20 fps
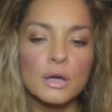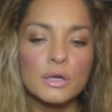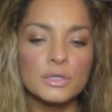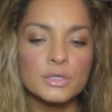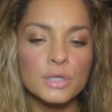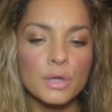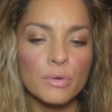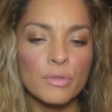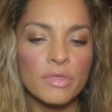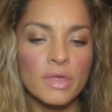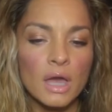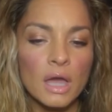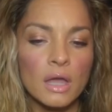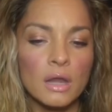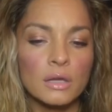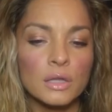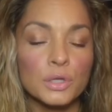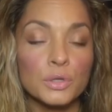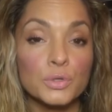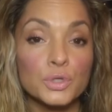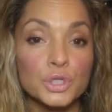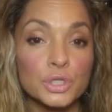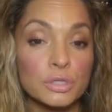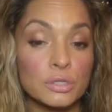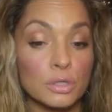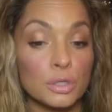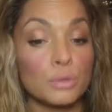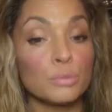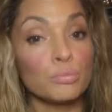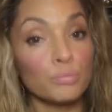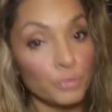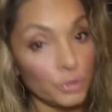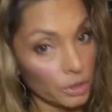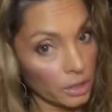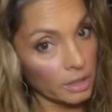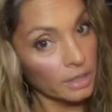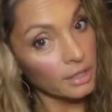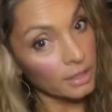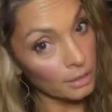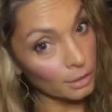So then you're
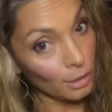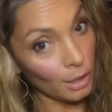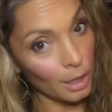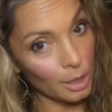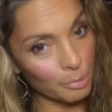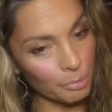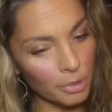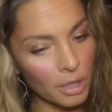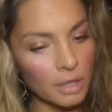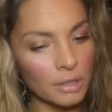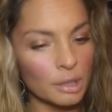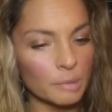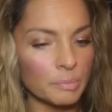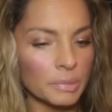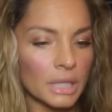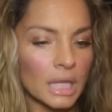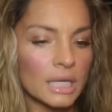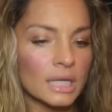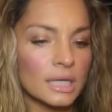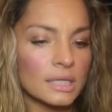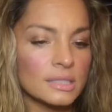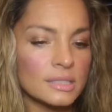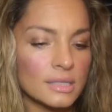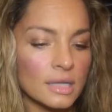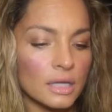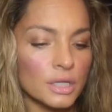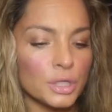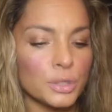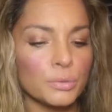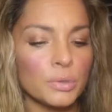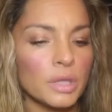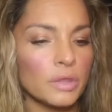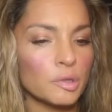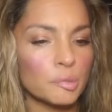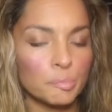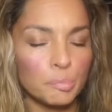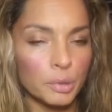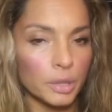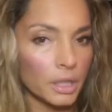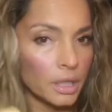going to get a lot of product. But like I said, you
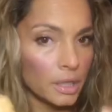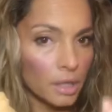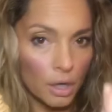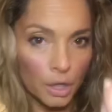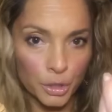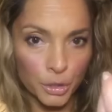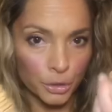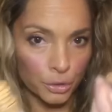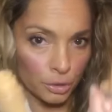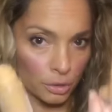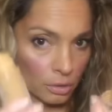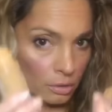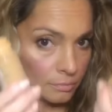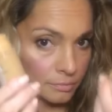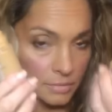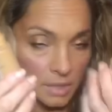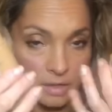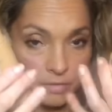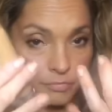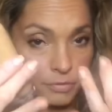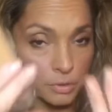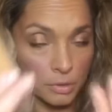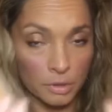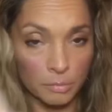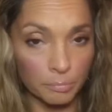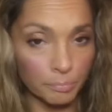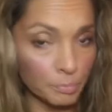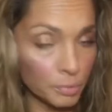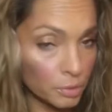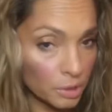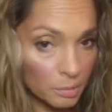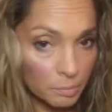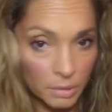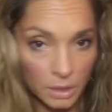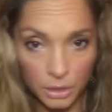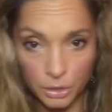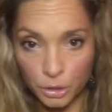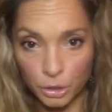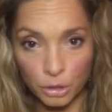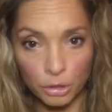either put it on if you're a beauty
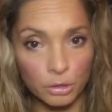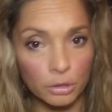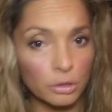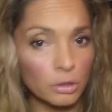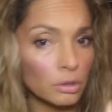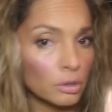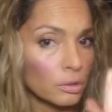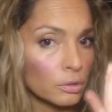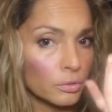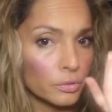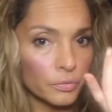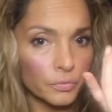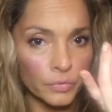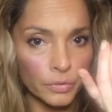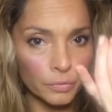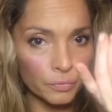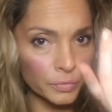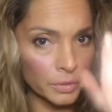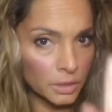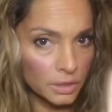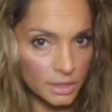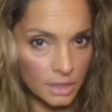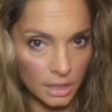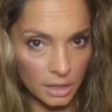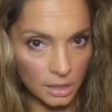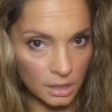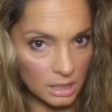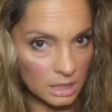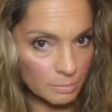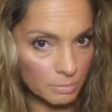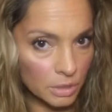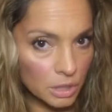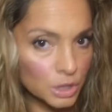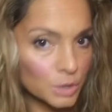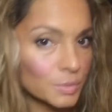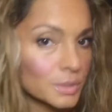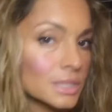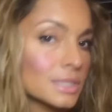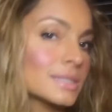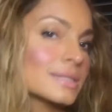blender girl, or the Real Techniques
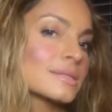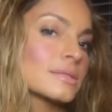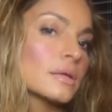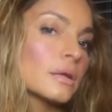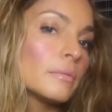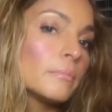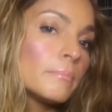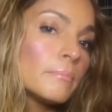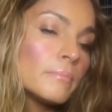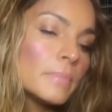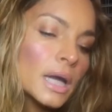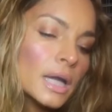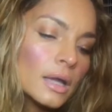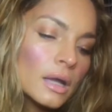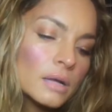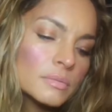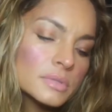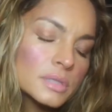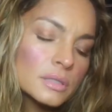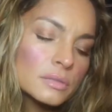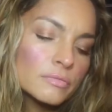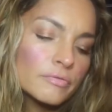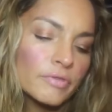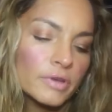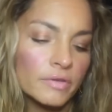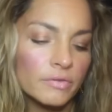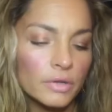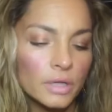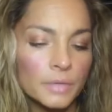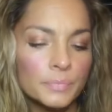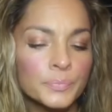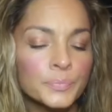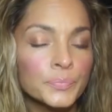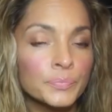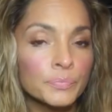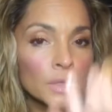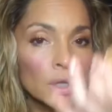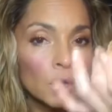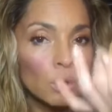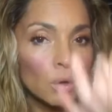brush, which is my absolute favorite.
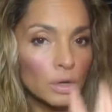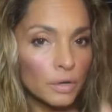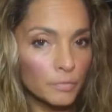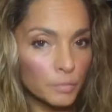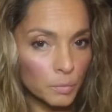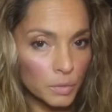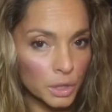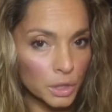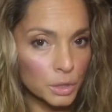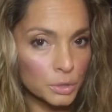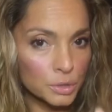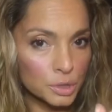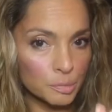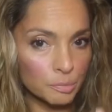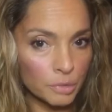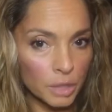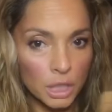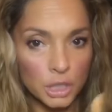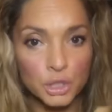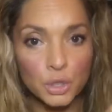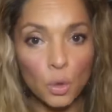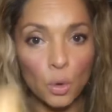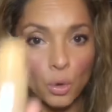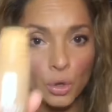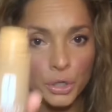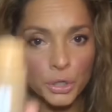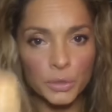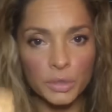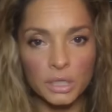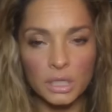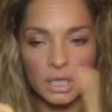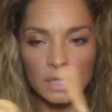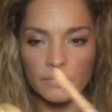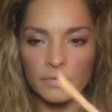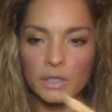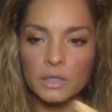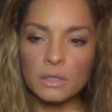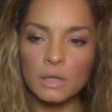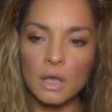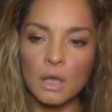Or if you want to use a brush, or you can
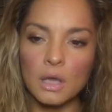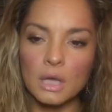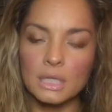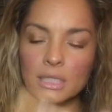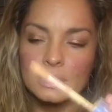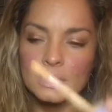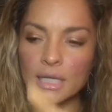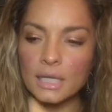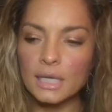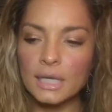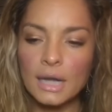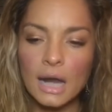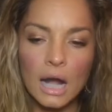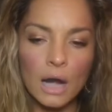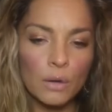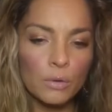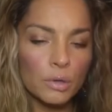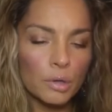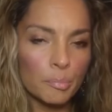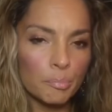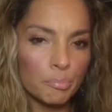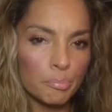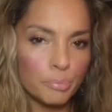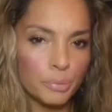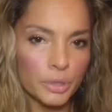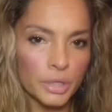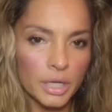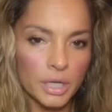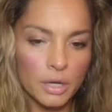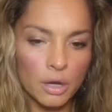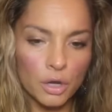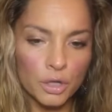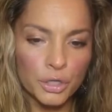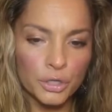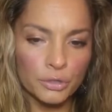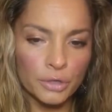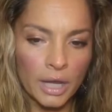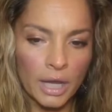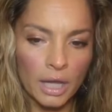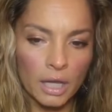even take it out, put it on
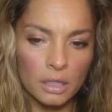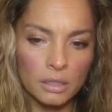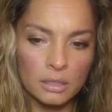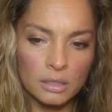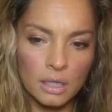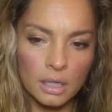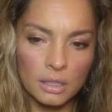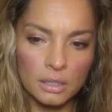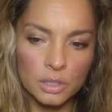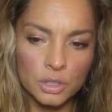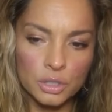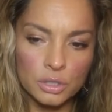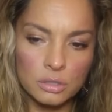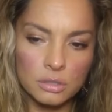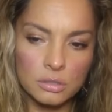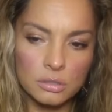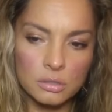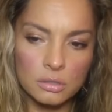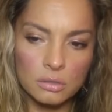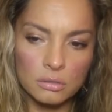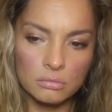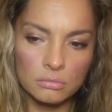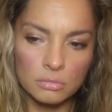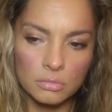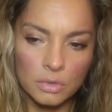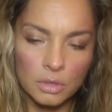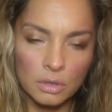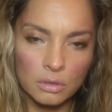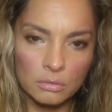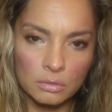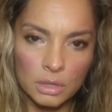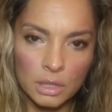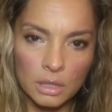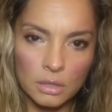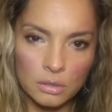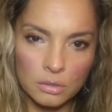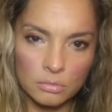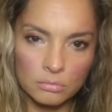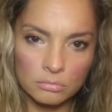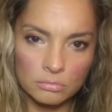your hand, kind of just,
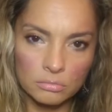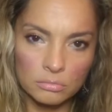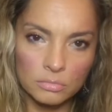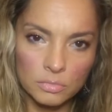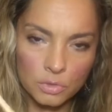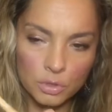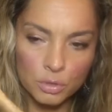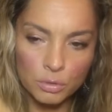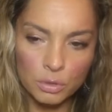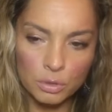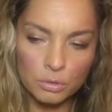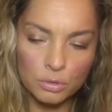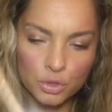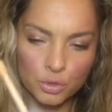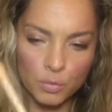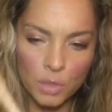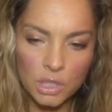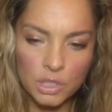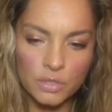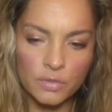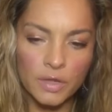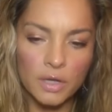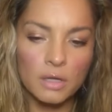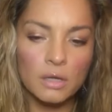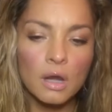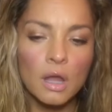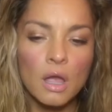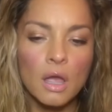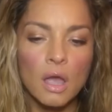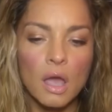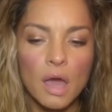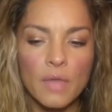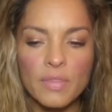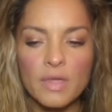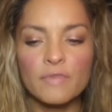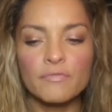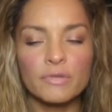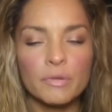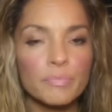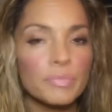like do a little swatch there. And
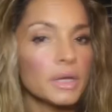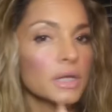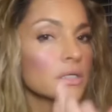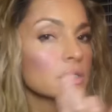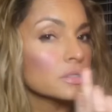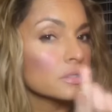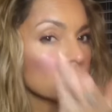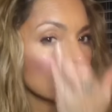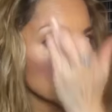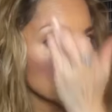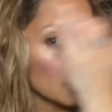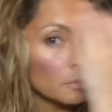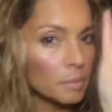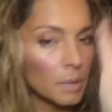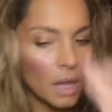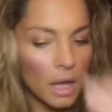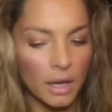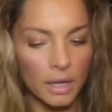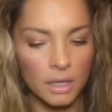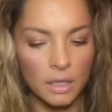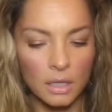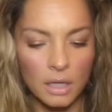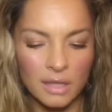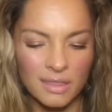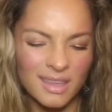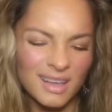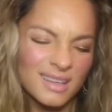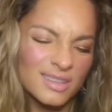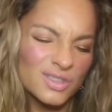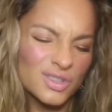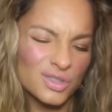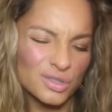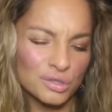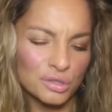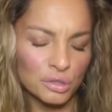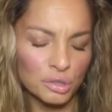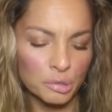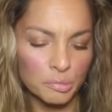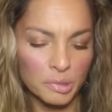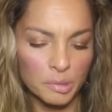then from there, start applying. I think it's just a
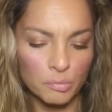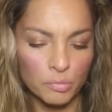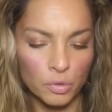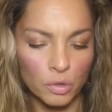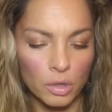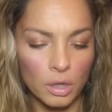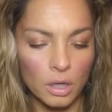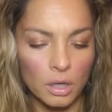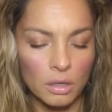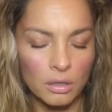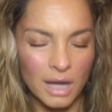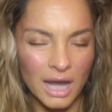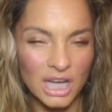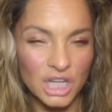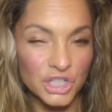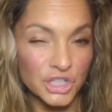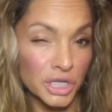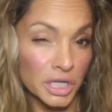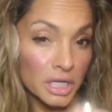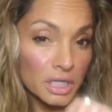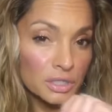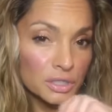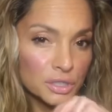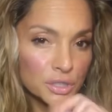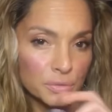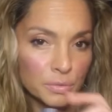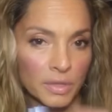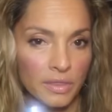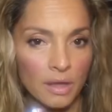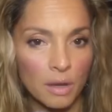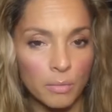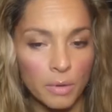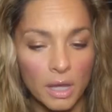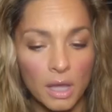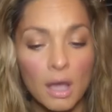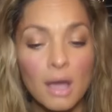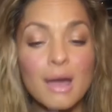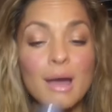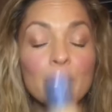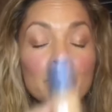little bit more hygienic to do it that way.